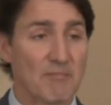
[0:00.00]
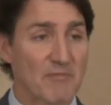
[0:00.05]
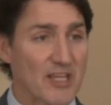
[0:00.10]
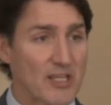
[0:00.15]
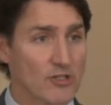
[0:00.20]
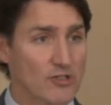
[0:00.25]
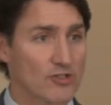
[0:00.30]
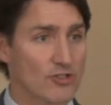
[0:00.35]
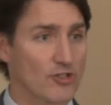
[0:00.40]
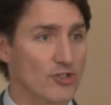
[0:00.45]

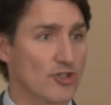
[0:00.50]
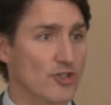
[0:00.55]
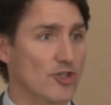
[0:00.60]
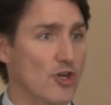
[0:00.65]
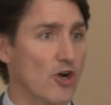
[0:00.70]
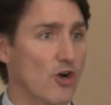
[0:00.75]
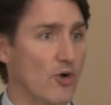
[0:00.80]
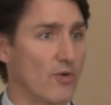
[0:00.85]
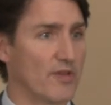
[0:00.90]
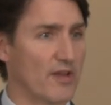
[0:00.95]
is to
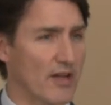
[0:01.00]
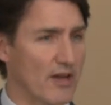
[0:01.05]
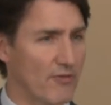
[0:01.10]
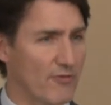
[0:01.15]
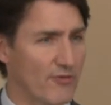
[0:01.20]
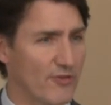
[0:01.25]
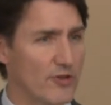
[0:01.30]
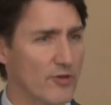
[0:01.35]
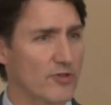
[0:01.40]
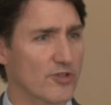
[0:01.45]
show that a
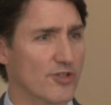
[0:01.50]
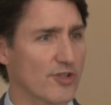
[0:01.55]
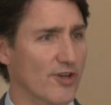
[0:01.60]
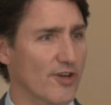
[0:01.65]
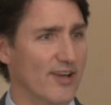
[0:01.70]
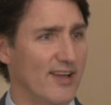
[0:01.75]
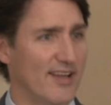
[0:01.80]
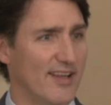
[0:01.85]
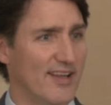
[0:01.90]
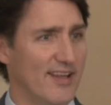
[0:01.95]

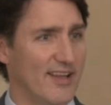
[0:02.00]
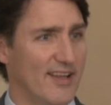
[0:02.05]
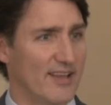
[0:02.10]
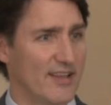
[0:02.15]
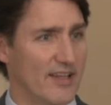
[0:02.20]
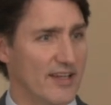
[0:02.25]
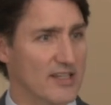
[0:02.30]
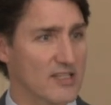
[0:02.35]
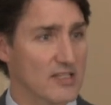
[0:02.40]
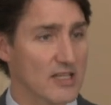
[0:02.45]
future
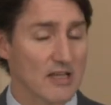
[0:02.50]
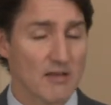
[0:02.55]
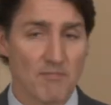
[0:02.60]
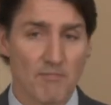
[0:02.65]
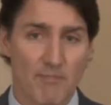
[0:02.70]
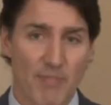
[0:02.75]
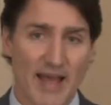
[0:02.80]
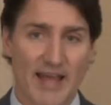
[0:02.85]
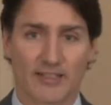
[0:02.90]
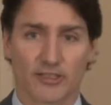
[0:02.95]
that is
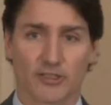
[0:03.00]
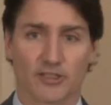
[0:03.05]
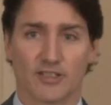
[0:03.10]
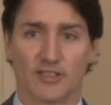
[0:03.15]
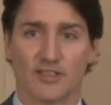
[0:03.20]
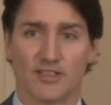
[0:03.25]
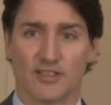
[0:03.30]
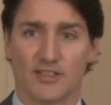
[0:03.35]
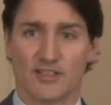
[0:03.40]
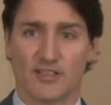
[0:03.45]

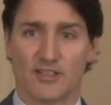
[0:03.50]
better